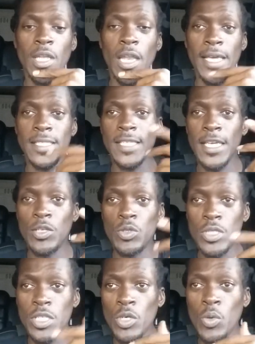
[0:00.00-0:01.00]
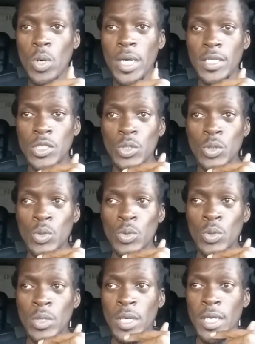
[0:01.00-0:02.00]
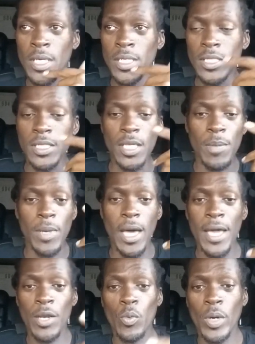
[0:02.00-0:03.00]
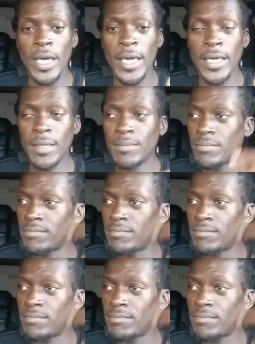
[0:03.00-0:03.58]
Like, say you still want to some kind of way